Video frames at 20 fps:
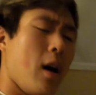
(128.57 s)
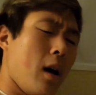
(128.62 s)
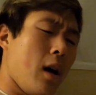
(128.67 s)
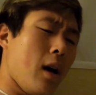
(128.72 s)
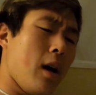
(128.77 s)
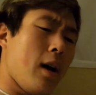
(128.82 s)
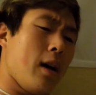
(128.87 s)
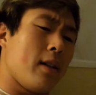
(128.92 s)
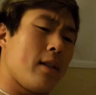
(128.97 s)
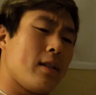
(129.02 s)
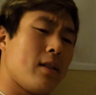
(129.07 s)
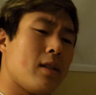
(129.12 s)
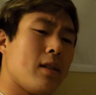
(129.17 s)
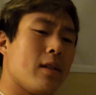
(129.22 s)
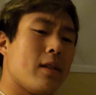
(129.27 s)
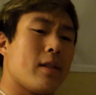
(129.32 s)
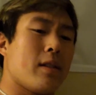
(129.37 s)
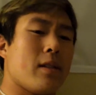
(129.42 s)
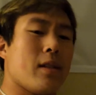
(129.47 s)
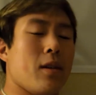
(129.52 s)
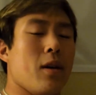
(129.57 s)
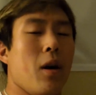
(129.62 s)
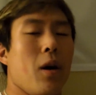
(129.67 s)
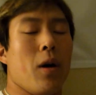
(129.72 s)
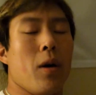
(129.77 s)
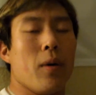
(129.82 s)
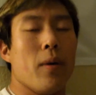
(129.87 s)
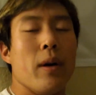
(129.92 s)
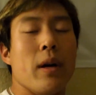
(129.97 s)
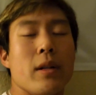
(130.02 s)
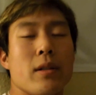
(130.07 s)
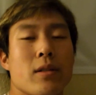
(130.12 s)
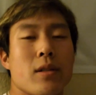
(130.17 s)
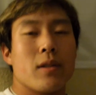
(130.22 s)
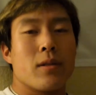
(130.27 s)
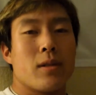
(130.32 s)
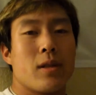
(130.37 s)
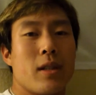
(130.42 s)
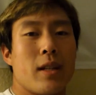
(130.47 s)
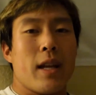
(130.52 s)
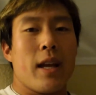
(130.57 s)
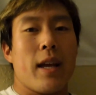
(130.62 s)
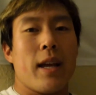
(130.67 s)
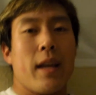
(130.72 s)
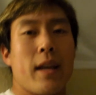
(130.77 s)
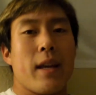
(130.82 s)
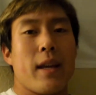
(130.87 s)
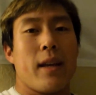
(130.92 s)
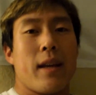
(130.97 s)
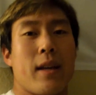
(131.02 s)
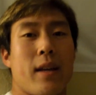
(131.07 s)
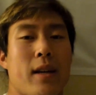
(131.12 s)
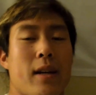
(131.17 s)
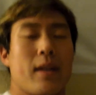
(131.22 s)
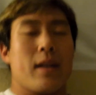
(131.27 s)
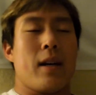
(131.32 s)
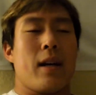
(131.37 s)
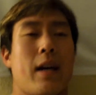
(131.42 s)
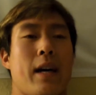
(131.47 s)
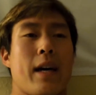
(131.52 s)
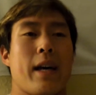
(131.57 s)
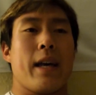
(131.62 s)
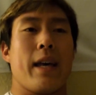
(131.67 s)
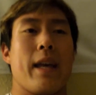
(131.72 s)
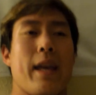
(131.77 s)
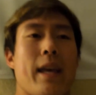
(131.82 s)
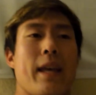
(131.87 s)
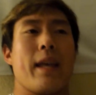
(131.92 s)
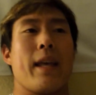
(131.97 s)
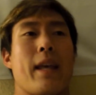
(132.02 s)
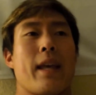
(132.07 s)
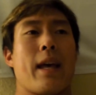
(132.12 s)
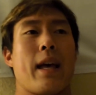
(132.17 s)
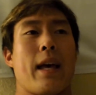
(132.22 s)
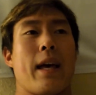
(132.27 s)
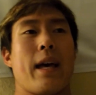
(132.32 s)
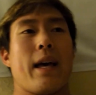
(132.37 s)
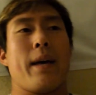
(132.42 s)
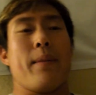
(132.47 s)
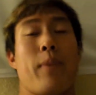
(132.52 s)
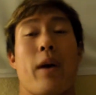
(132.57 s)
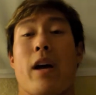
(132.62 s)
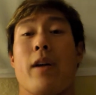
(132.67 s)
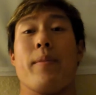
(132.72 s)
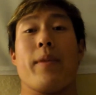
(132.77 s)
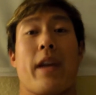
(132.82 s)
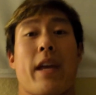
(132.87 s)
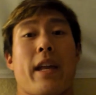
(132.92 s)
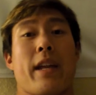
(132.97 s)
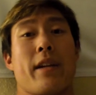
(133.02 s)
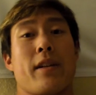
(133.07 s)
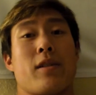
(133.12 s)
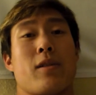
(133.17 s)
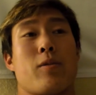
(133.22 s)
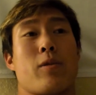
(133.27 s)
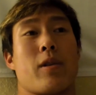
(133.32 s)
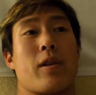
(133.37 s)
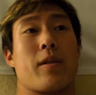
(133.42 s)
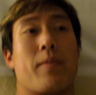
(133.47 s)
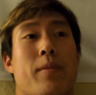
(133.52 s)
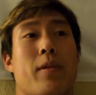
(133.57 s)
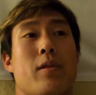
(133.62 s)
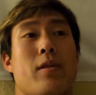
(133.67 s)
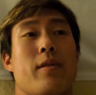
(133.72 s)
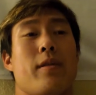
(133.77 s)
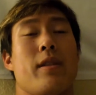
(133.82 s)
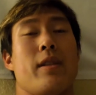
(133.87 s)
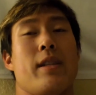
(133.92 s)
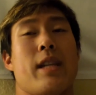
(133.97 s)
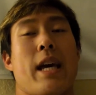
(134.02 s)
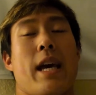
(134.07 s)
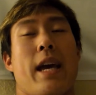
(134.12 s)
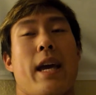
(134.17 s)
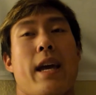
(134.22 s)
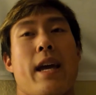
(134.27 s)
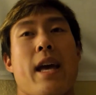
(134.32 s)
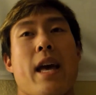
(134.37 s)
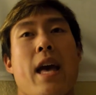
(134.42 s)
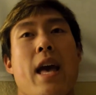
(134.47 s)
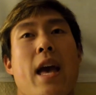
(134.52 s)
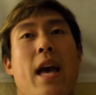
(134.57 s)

Uh, let's see, let's see. Oh, so today I had biomechanics work most of the day,